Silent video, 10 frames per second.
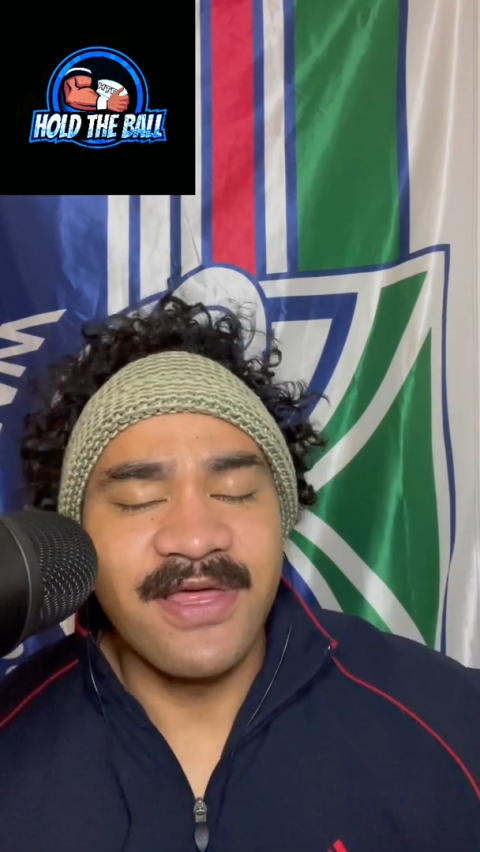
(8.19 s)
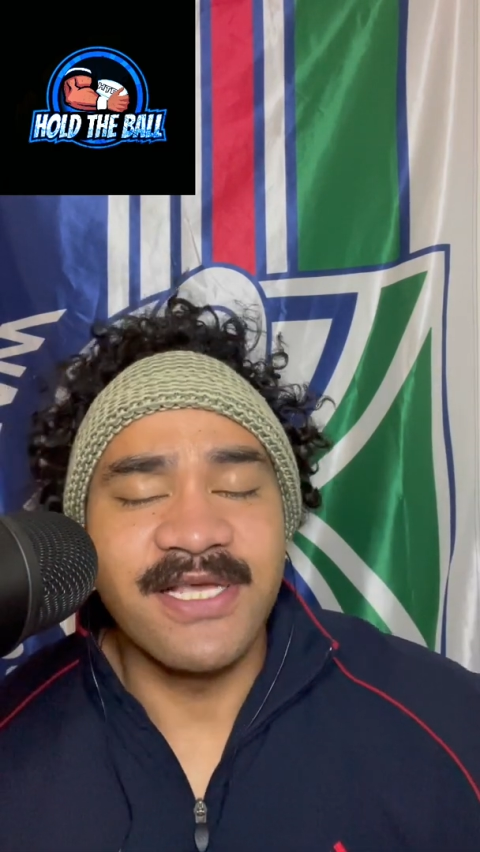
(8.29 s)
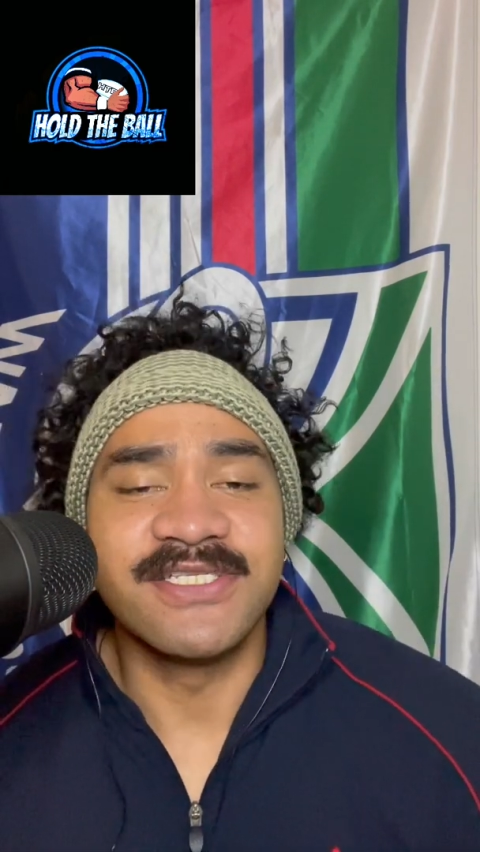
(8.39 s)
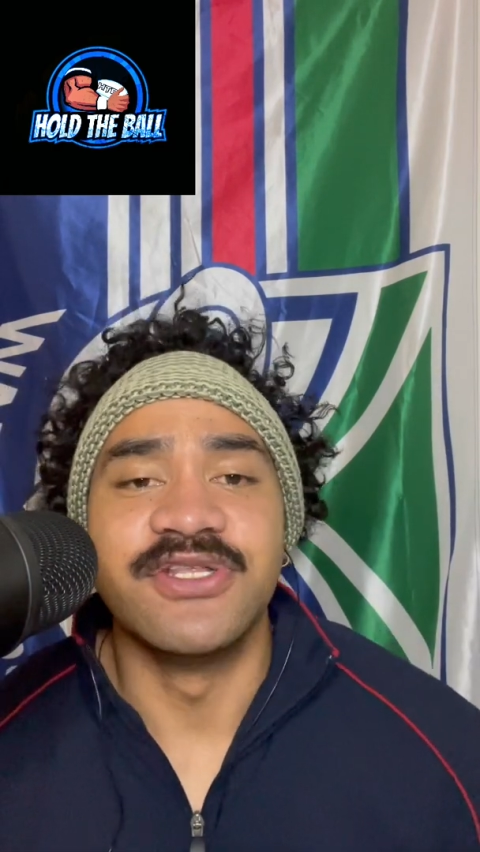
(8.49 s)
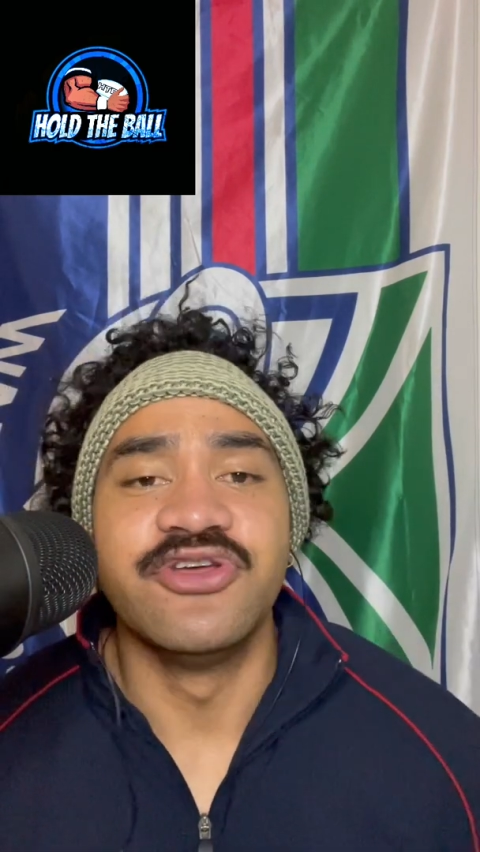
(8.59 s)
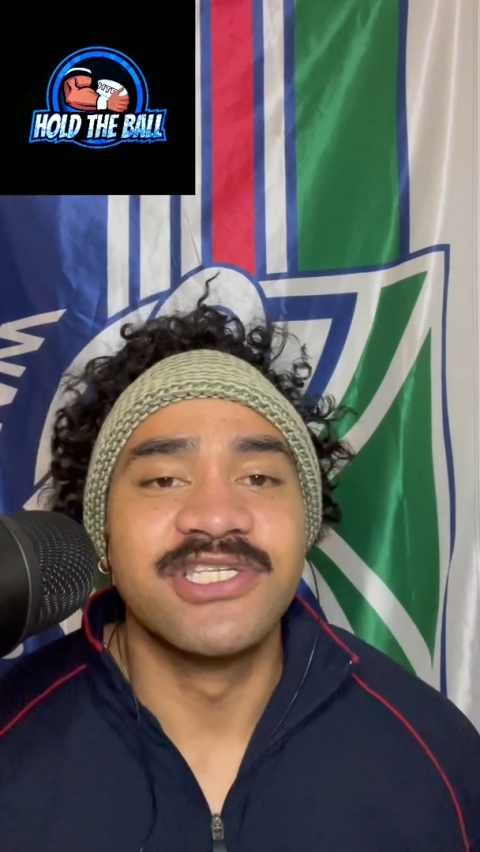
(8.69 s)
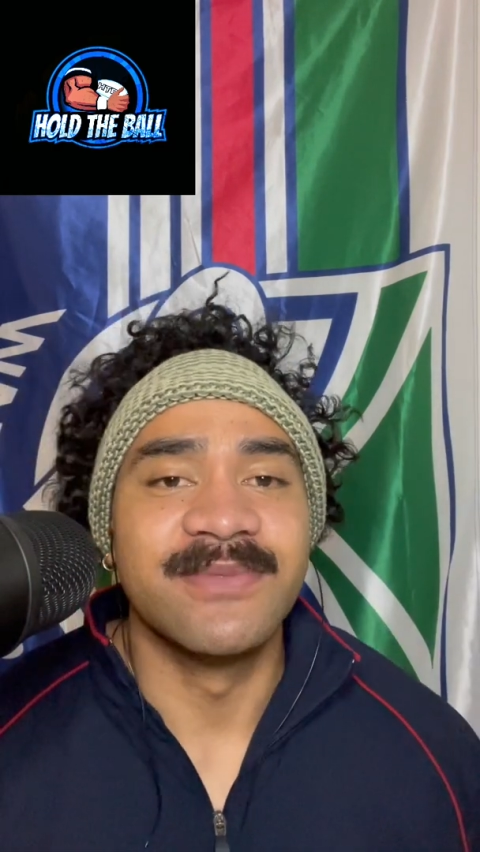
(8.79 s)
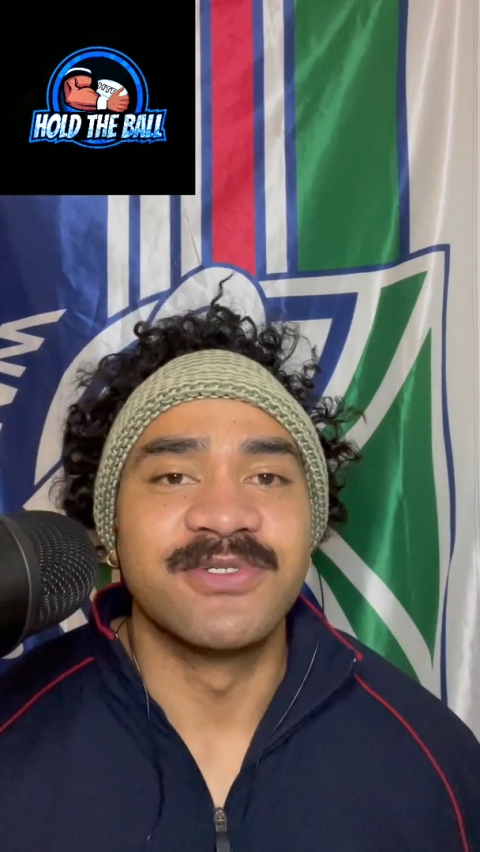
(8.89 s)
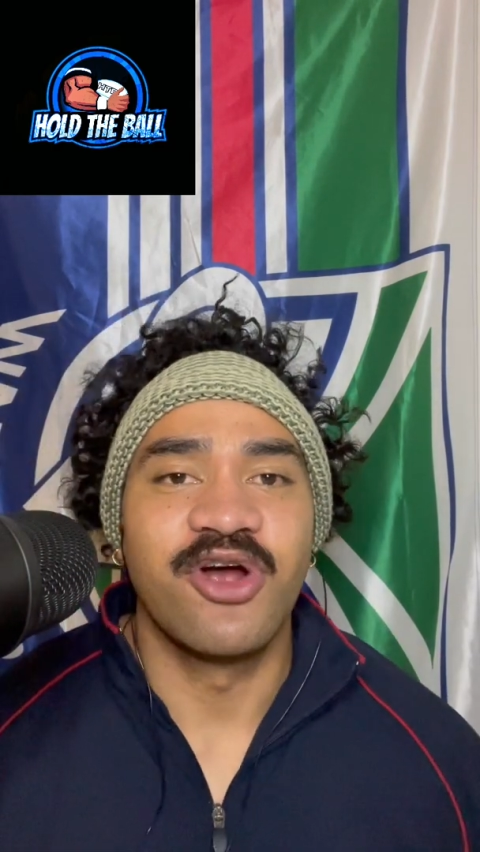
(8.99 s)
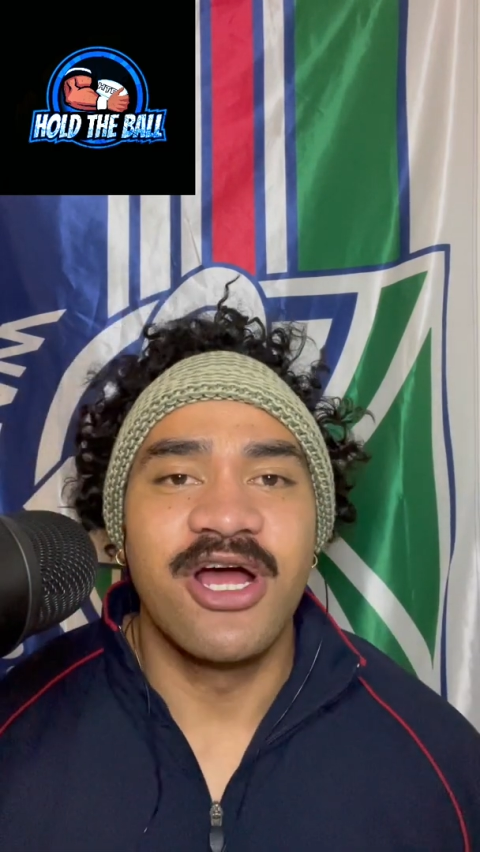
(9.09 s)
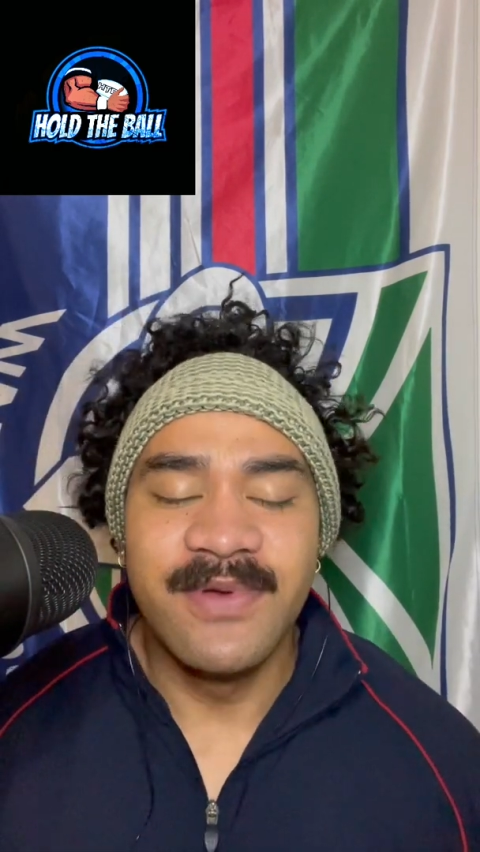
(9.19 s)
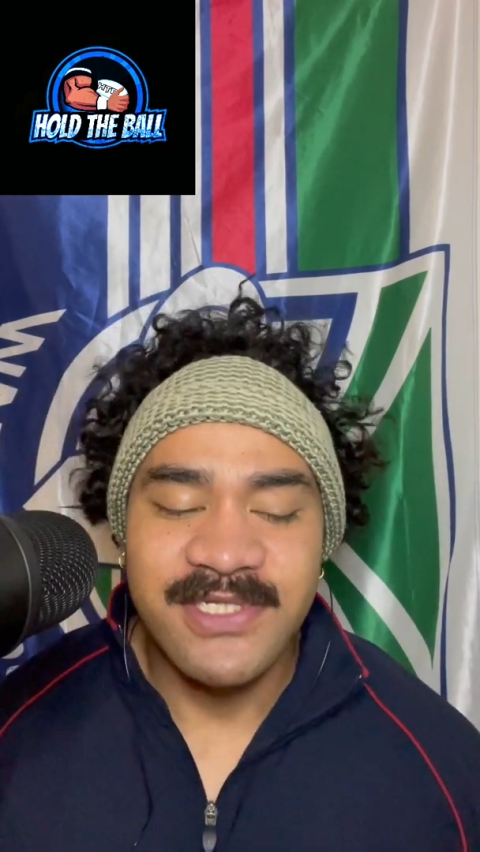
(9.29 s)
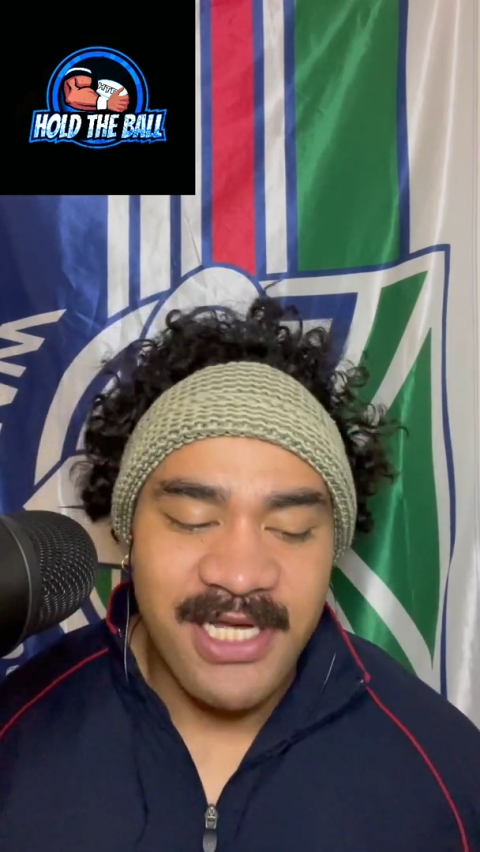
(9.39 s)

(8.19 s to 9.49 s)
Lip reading: Thanks to the new subscribers.